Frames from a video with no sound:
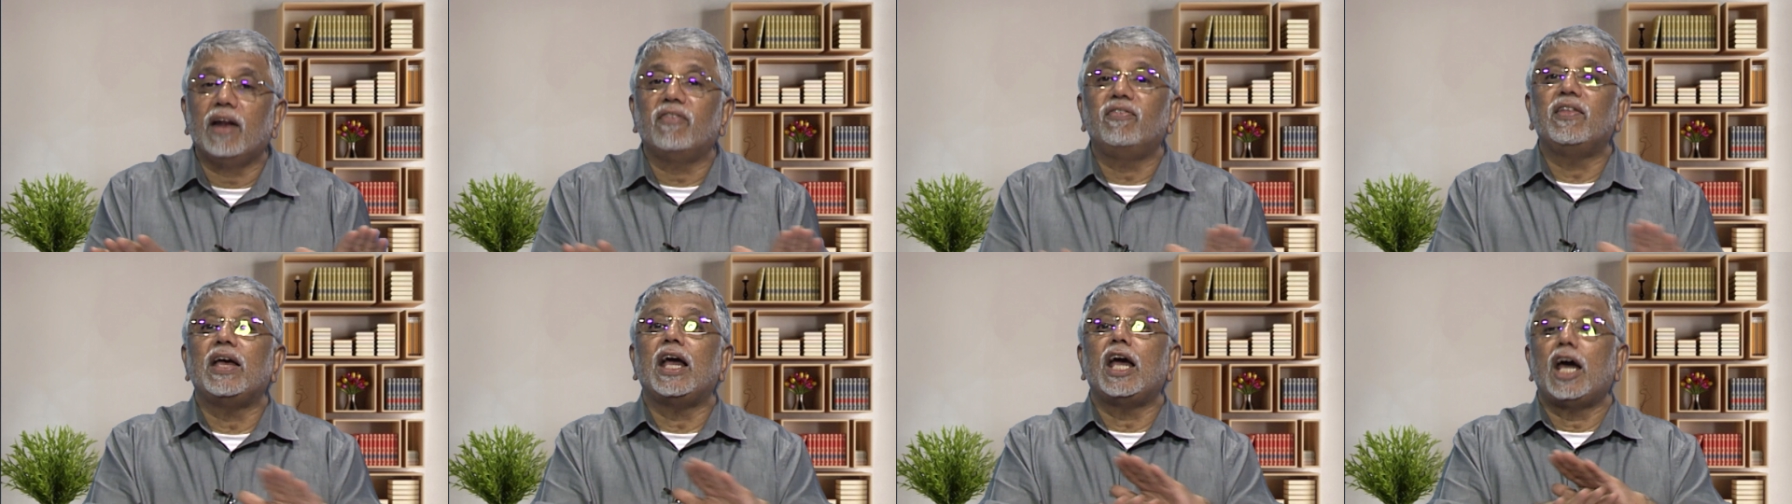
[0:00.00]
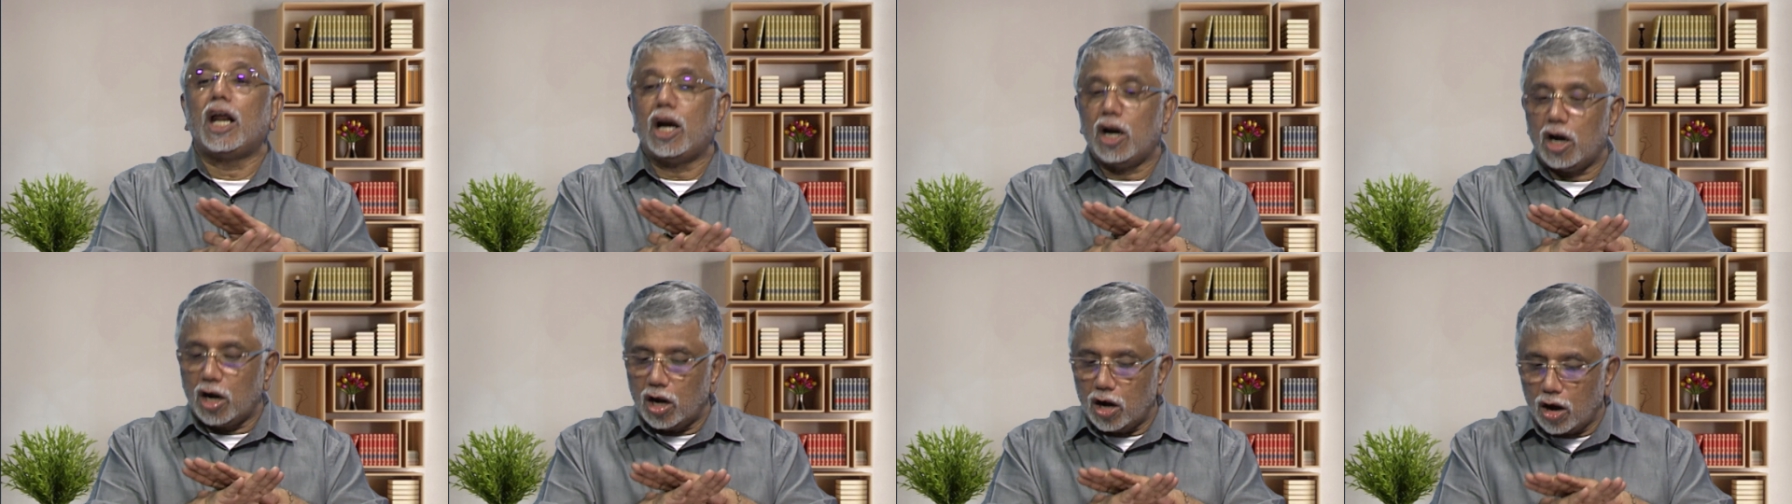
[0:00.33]
they are
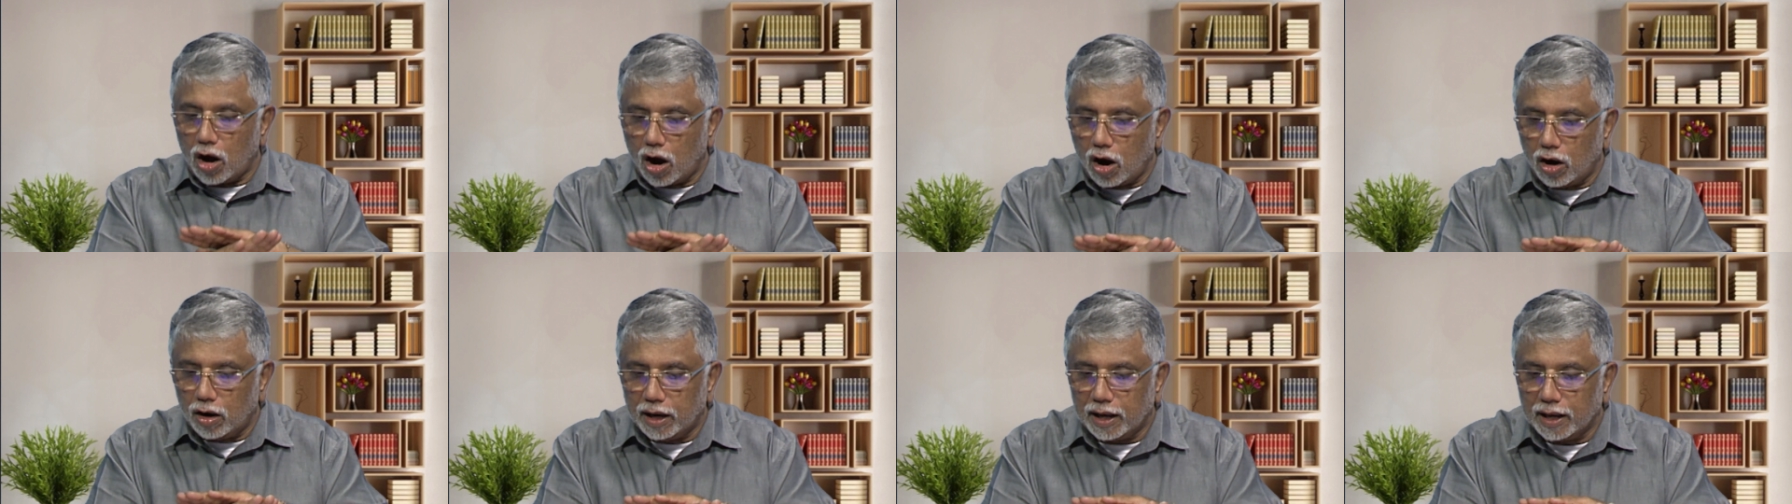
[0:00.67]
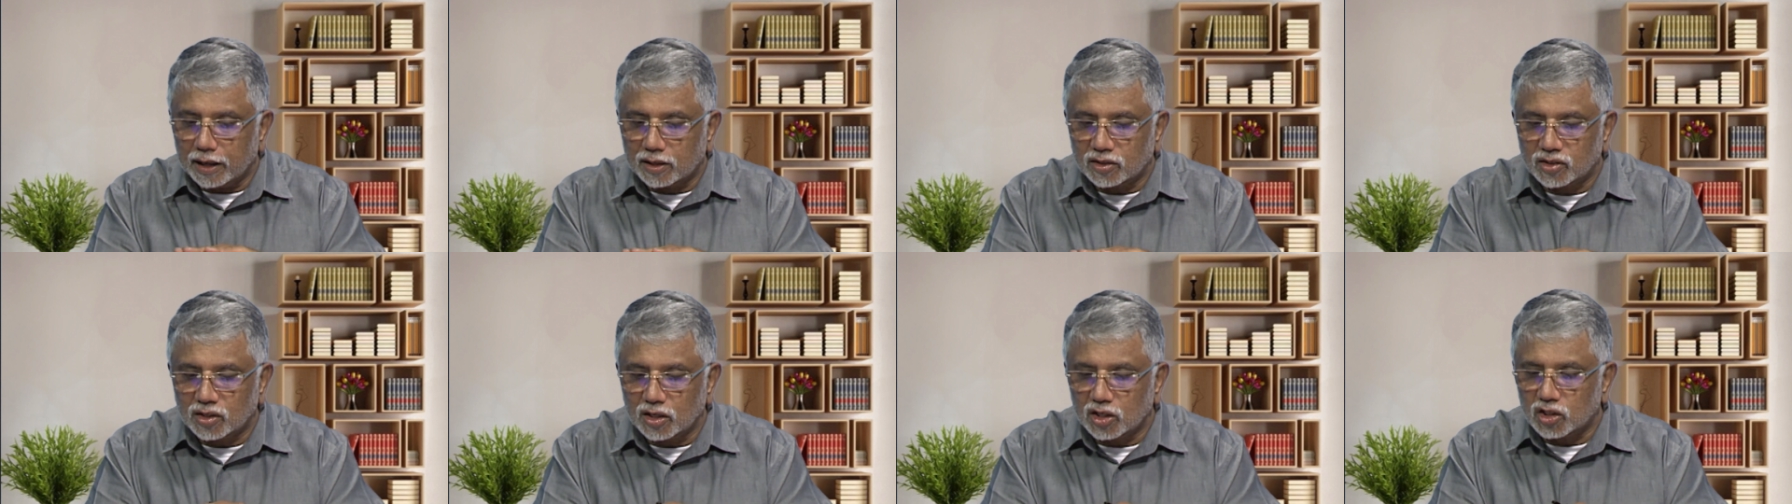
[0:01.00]

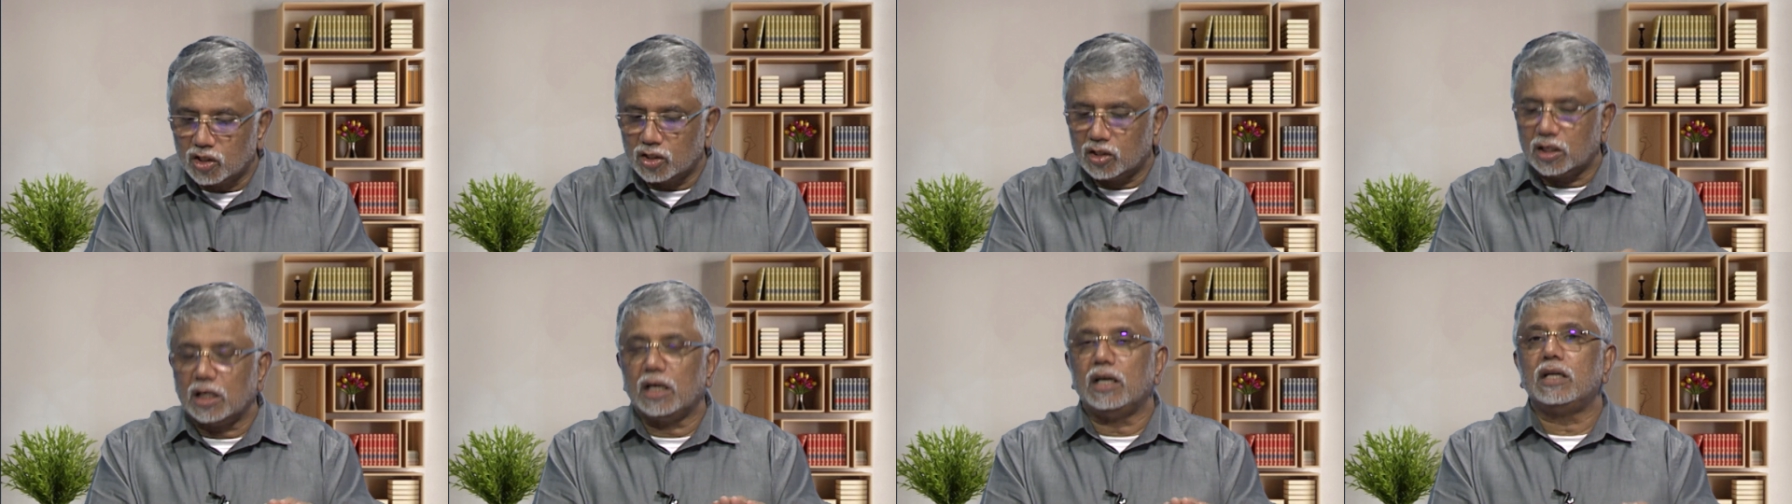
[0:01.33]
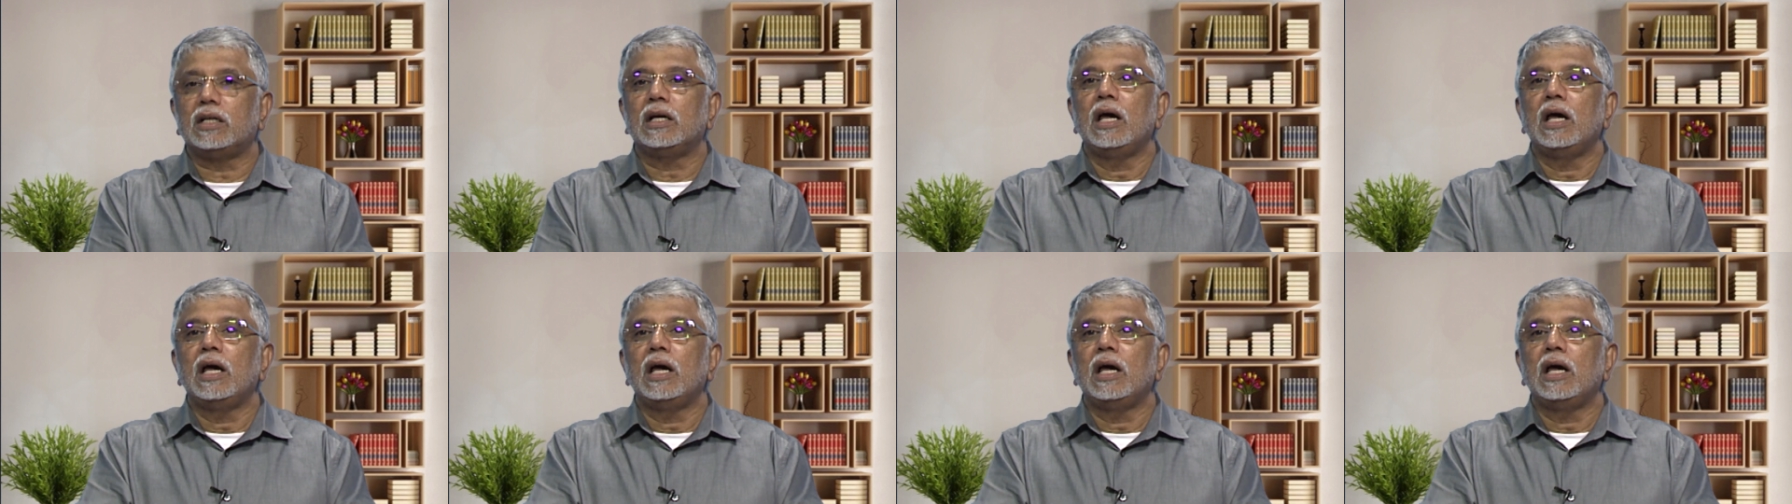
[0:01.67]
non-existent